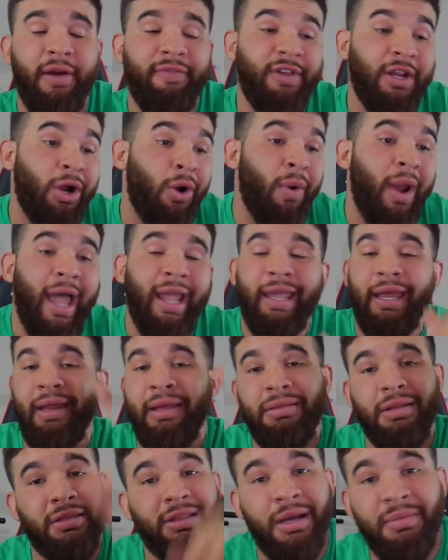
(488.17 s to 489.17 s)
If you don't like it,
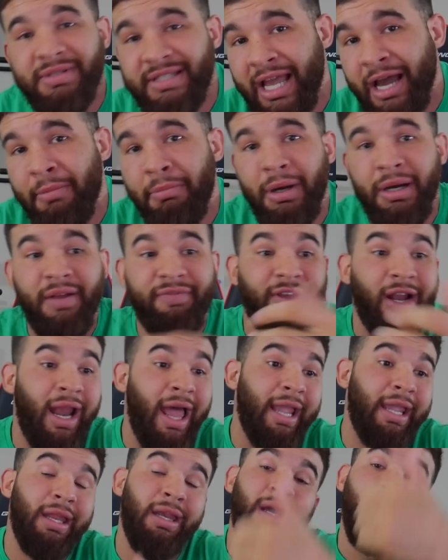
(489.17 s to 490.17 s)
hit the thumbs down button. If you
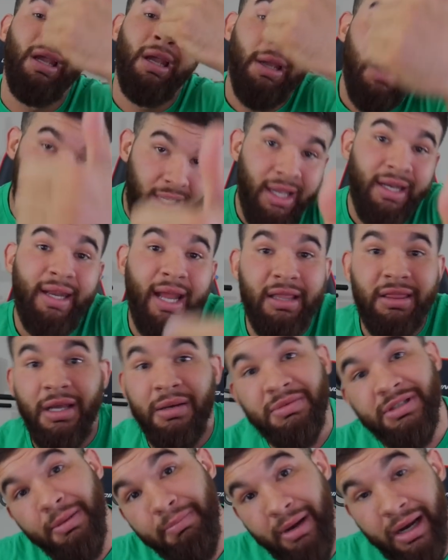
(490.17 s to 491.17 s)
like it, hit that
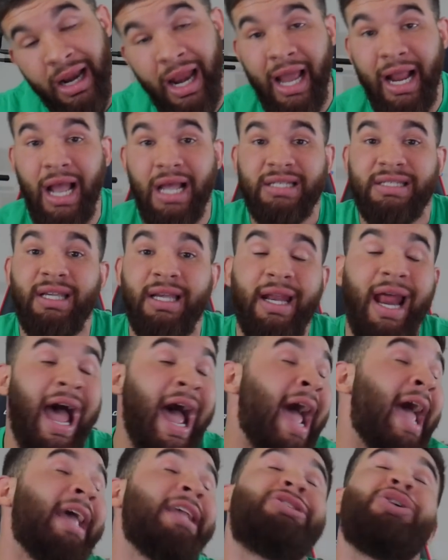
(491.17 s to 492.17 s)
thumbs up button like I said.
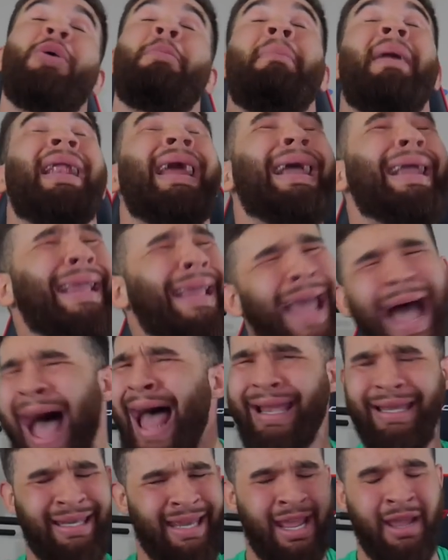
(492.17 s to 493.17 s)
I ain't talking about a
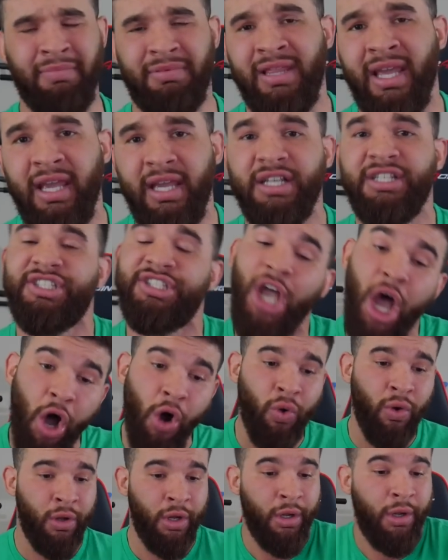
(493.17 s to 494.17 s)
goddamn thing.
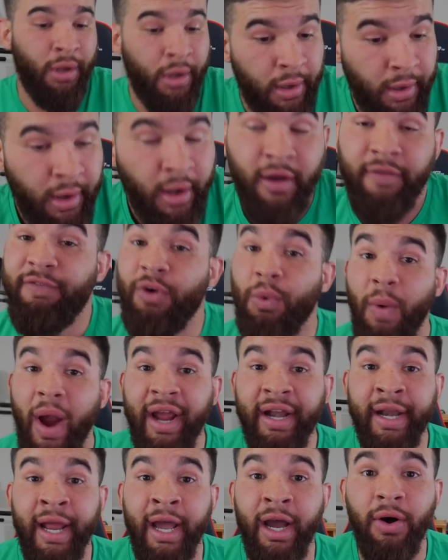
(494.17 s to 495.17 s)
So, for
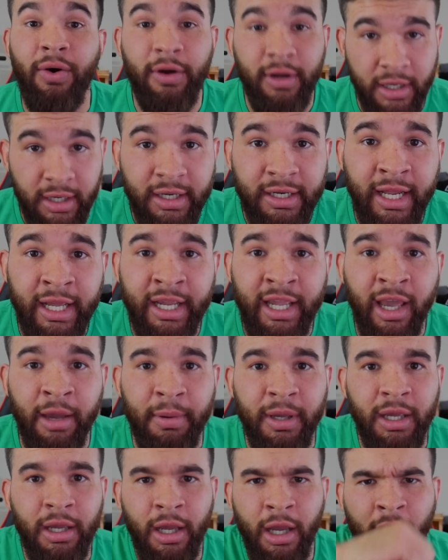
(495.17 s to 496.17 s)
right now, D
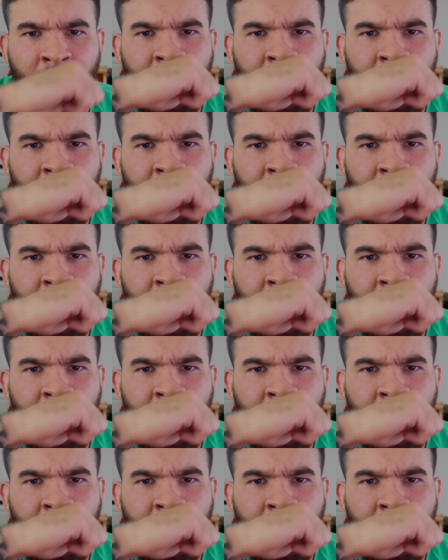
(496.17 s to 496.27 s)
Gibby.